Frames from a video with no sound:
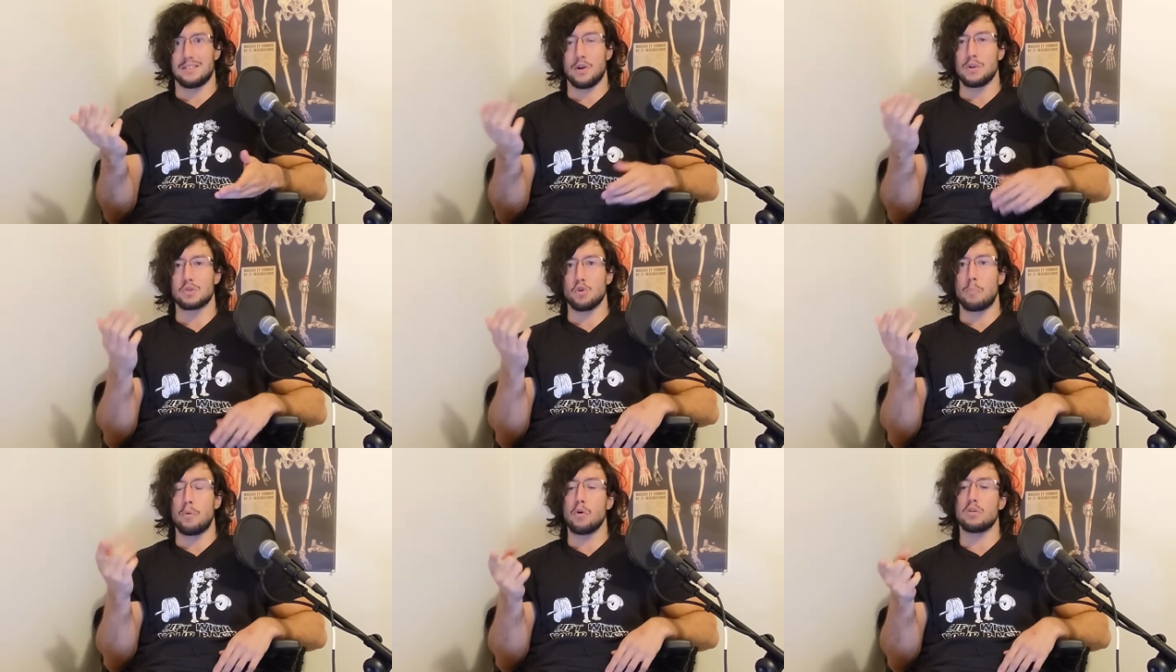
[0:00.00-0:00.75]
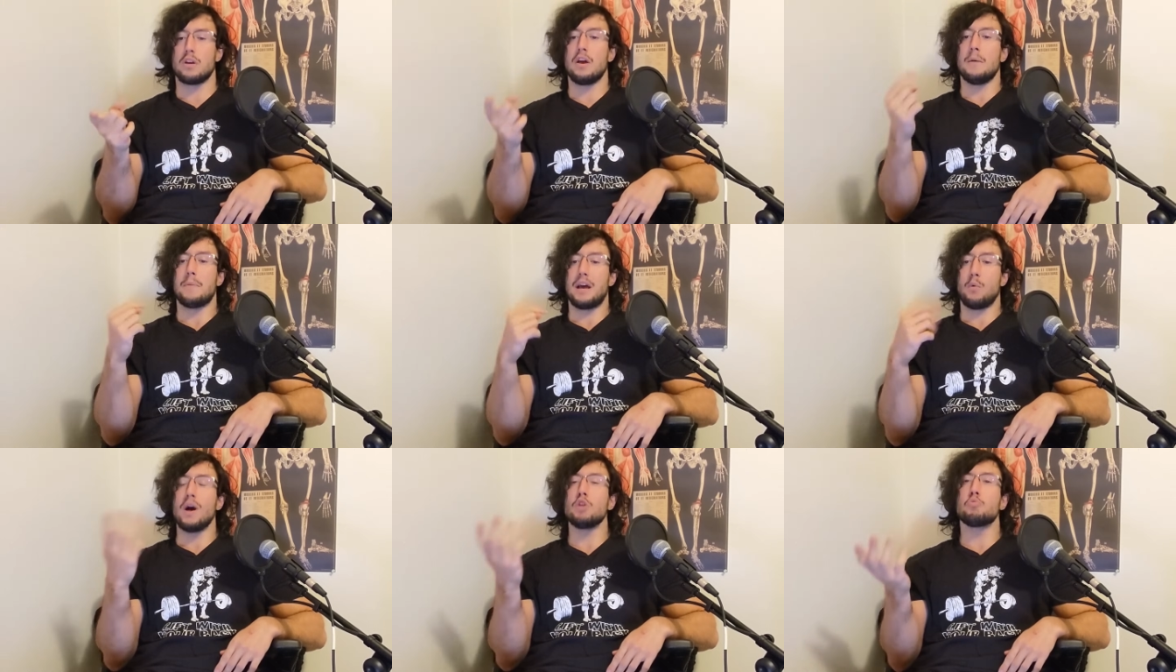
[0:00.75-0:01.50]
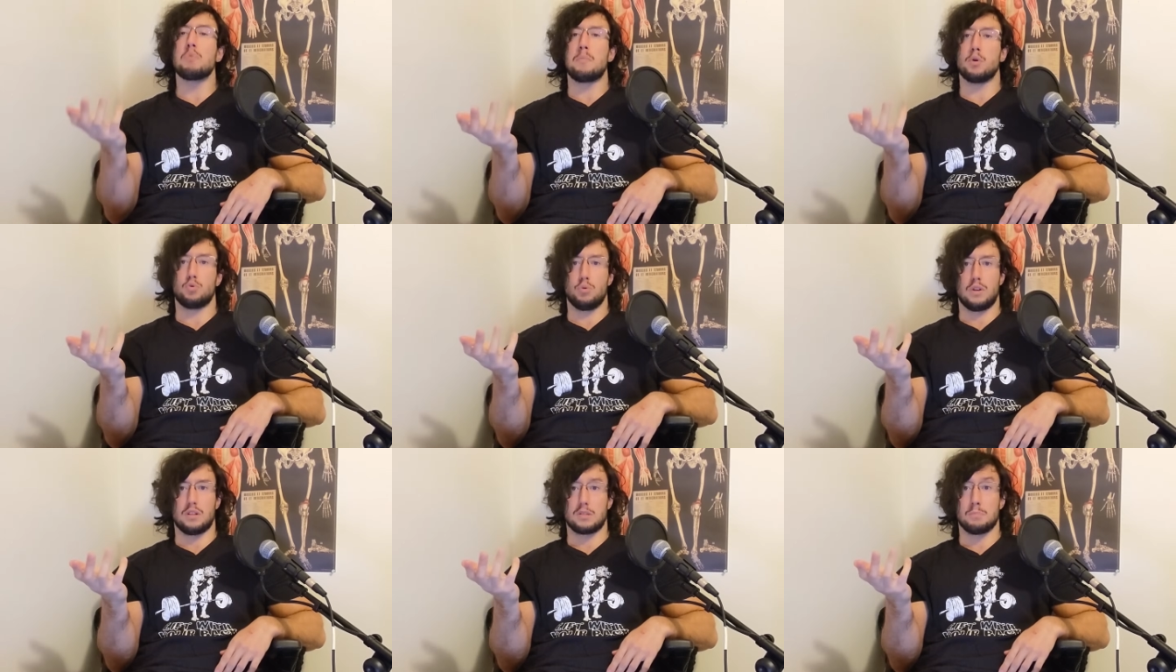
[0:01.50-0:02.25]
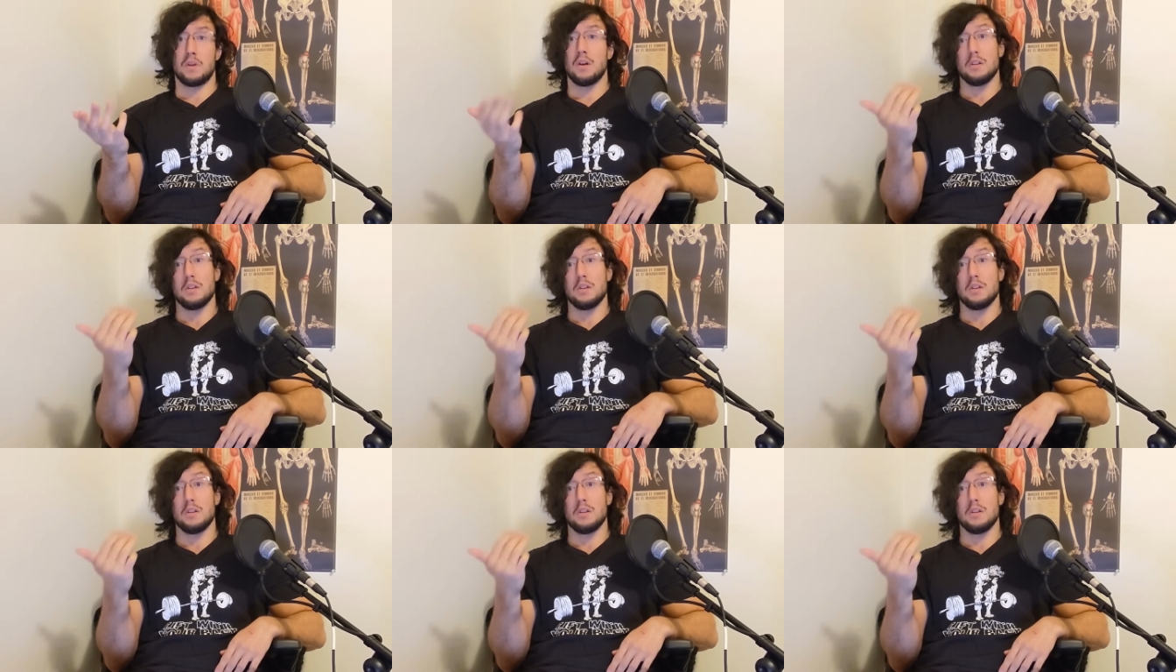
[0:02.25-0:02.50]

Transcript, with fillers: There is no point. And why do people do this?